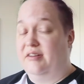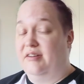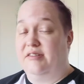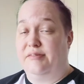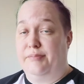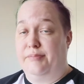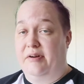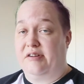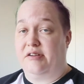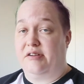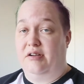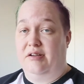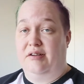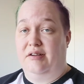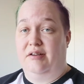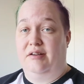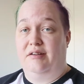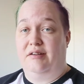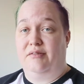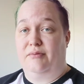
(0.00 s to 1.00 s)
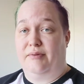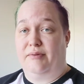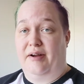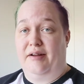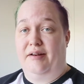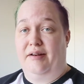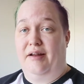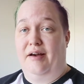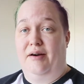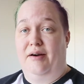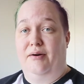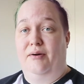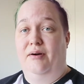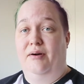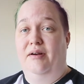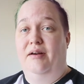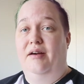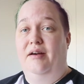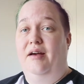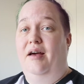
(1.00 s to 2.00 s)
especially right now,
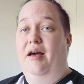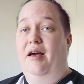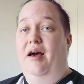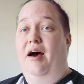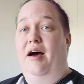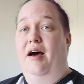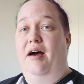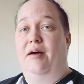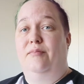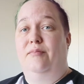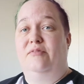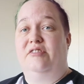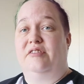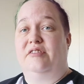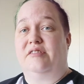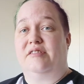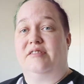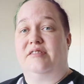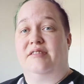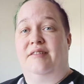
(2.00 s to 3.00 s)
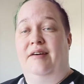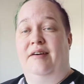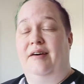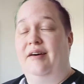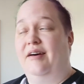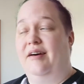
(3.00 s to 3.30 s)
I'm just